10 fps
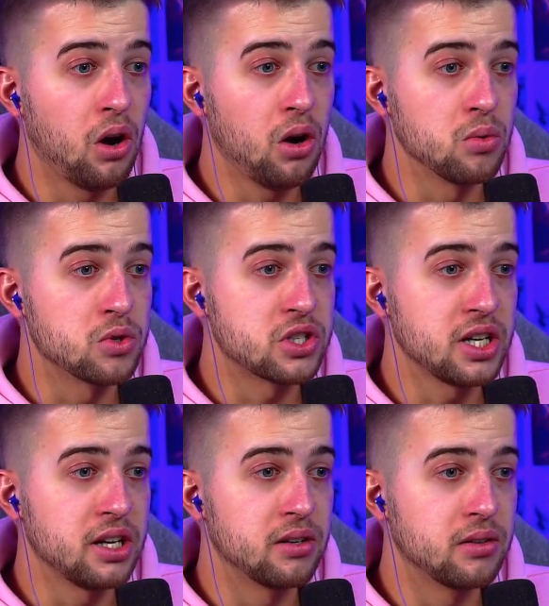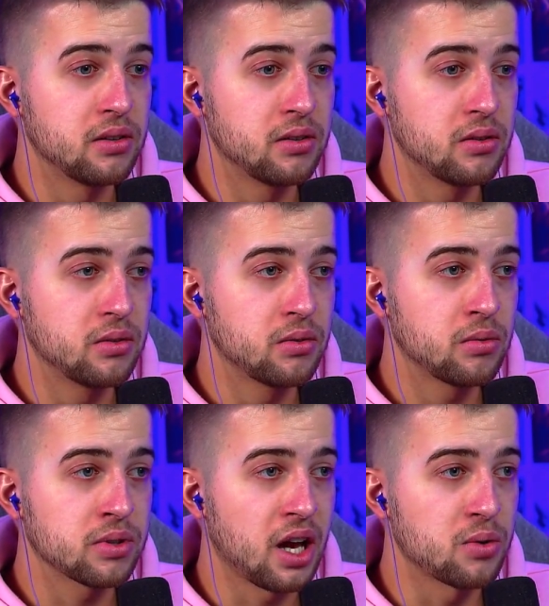Oh shit.
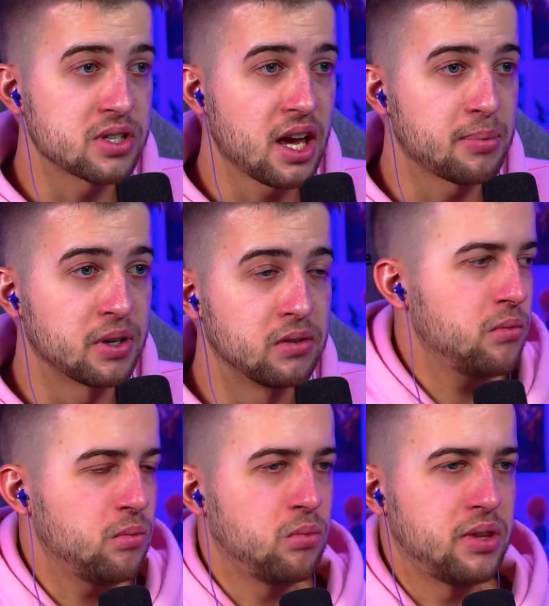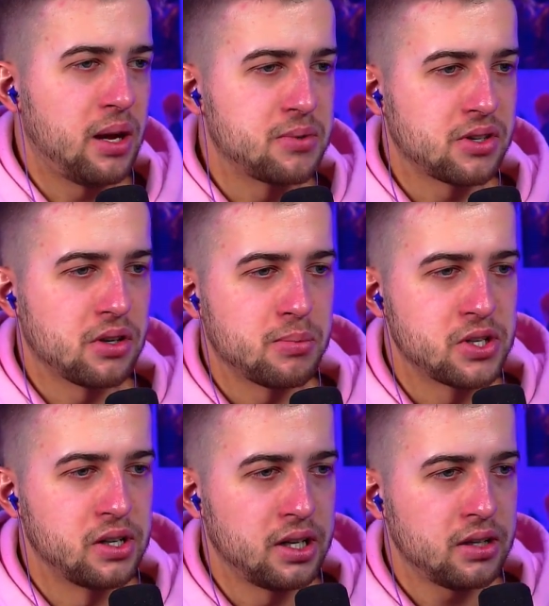The hell just happened? Well, that was a good
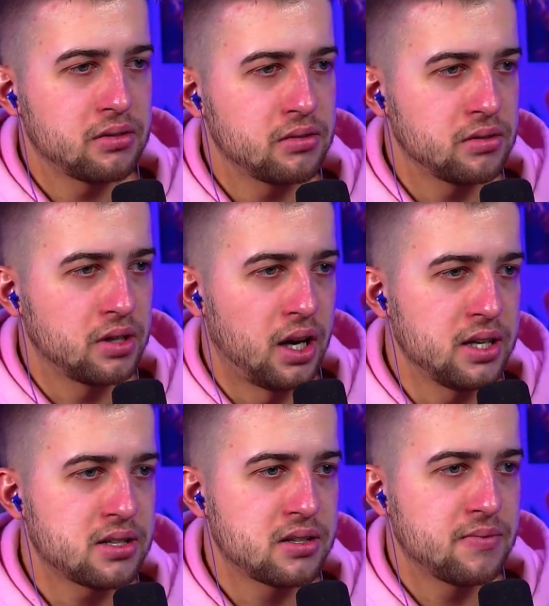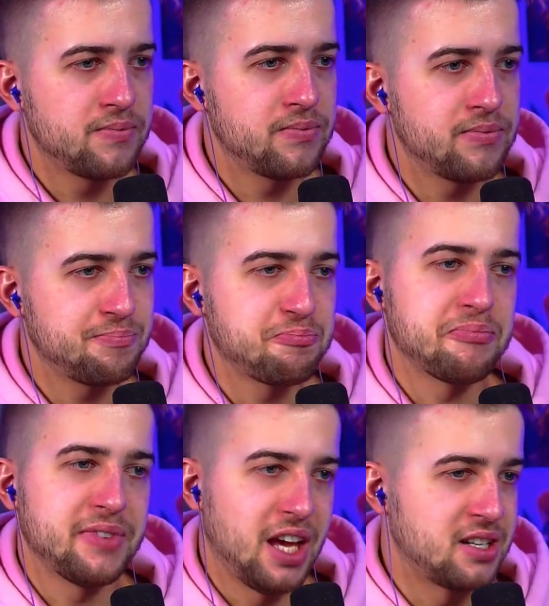opportunity. Nice.
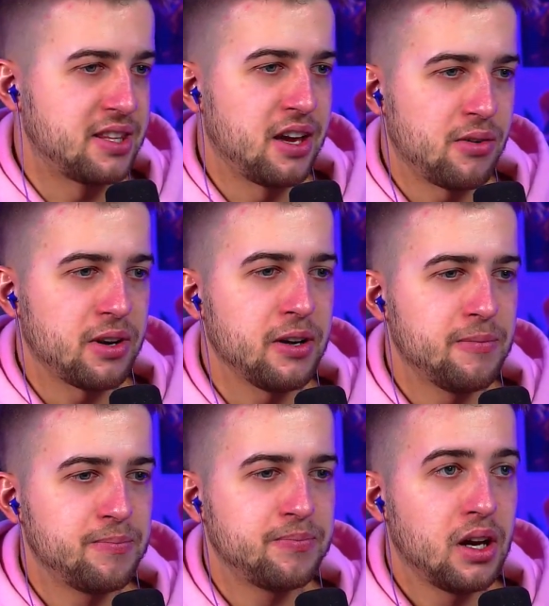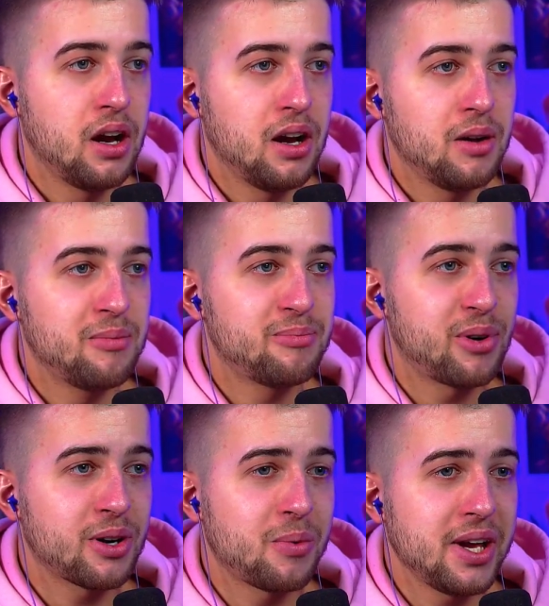That's the area.
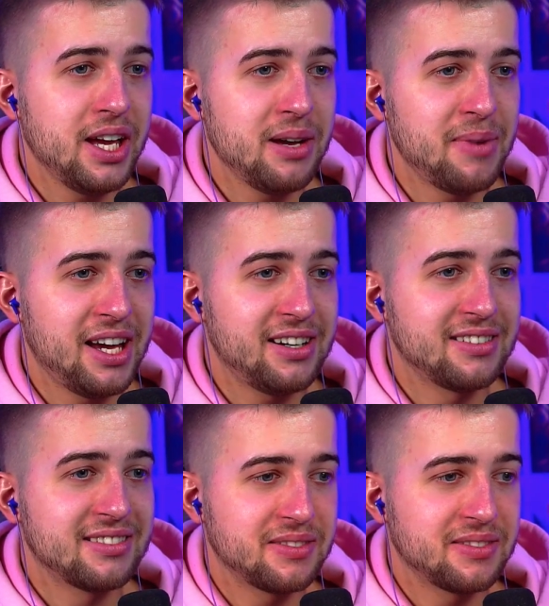Brook, we're here, man.